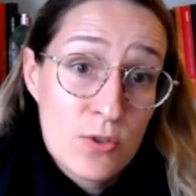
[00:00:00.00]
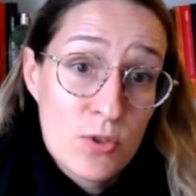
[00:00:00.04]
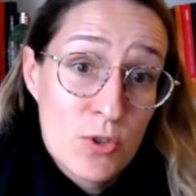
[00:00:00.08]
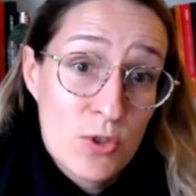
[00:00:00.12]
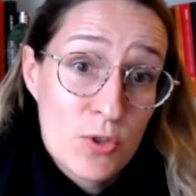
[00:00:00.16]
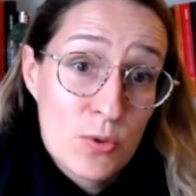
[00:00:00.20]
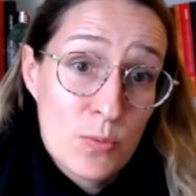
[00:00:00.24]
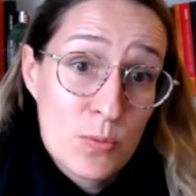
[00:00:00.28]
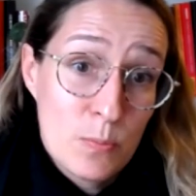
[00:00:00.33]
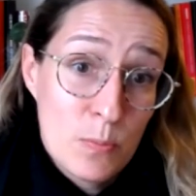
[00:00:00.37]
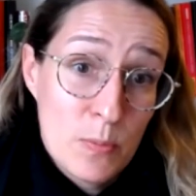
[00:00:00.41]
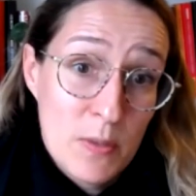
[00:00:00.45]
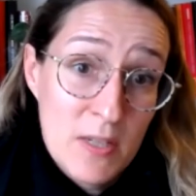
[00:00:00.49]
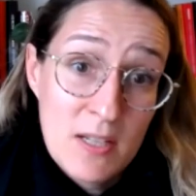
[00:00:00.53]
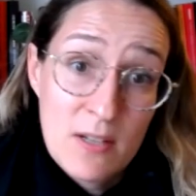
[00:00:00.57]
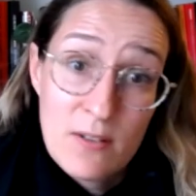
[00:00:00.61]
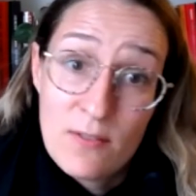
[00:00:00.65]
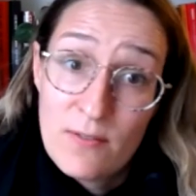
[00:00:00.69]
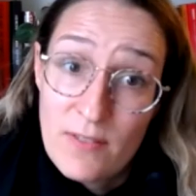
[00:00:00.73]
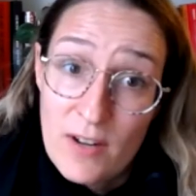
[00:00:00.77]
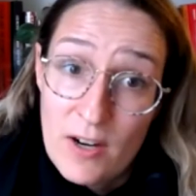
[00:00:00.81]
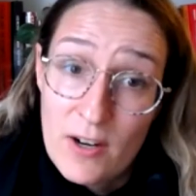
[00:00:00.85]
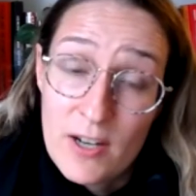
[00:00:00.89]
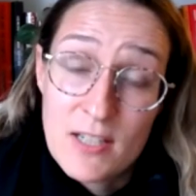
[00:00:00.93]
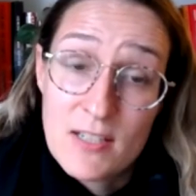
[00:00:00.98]
to be a
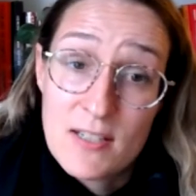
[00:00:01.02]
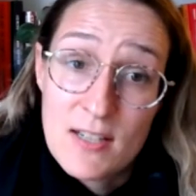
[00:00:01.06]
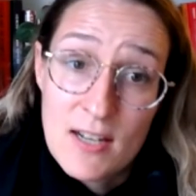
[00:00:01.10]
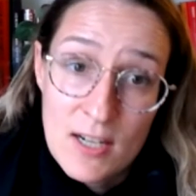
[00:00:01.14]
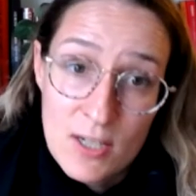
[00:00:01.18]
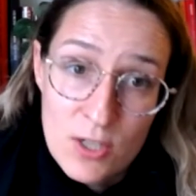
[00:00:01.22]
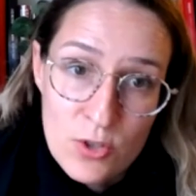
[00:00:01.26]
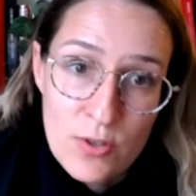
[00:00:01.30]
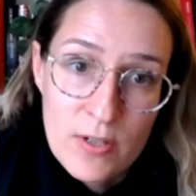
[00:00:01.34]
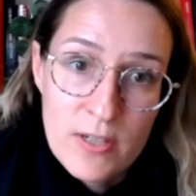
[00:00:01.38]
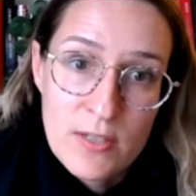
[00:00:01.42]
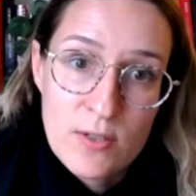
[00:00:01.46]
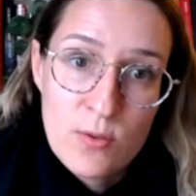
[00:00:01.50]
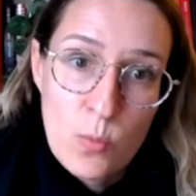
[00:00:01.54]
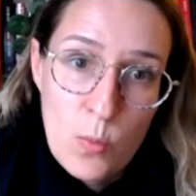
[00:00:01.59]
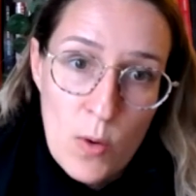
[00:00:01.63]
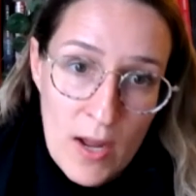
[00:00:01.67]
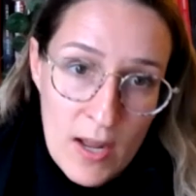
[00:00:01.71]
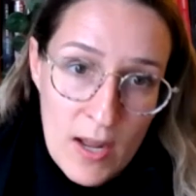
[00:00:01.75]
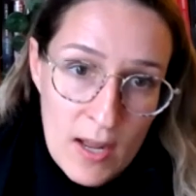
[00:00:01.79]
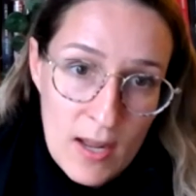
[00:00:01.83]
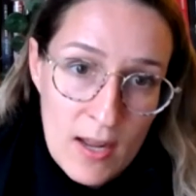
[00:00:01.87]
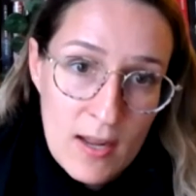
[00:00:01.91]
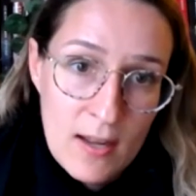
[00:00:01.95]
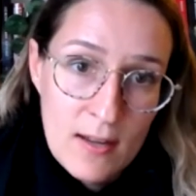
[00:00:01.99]
very dangerous
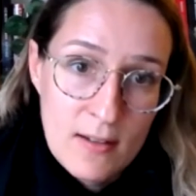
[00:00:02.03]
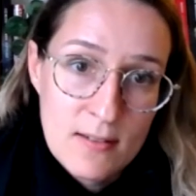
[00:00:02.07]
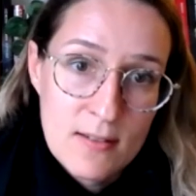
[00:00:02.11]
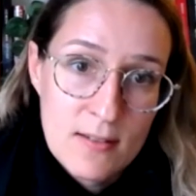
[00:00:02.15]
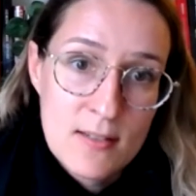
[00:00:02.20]
way